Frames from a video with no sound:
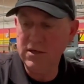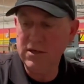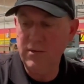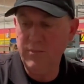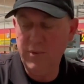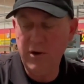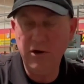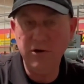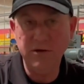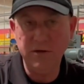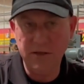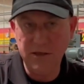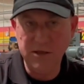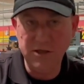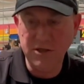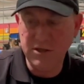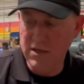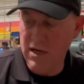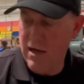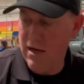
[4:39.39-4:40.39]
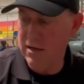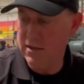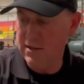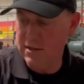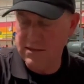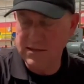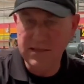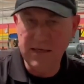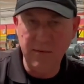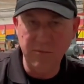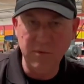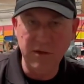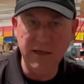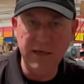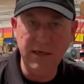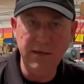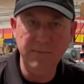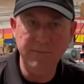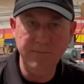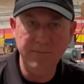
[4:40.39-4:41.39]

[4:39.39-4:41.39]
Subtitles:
compared to the stock assembly.